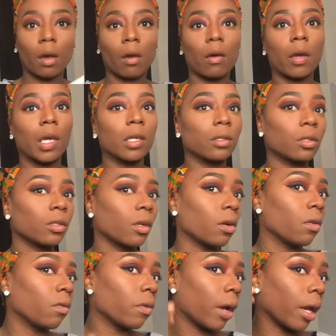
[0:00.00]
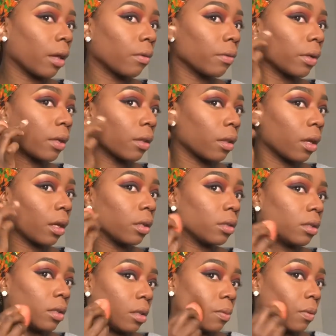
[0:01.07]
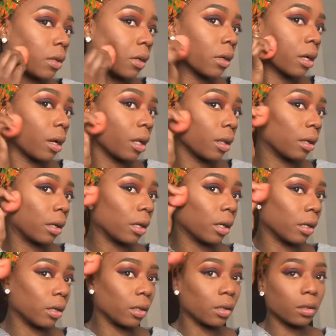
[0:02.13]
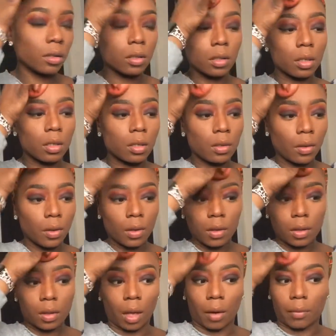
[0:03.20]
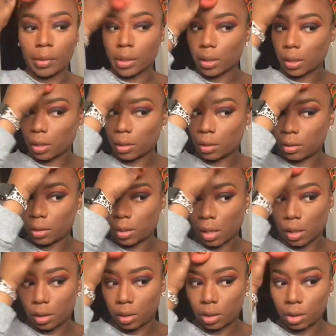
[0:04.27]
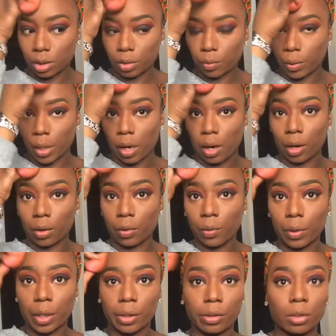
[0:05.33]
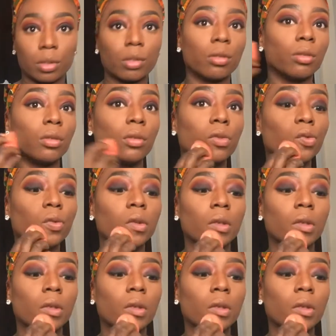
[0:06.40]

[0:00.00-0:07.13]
All right, so right where that deeper color is that we didn't touch, we are going to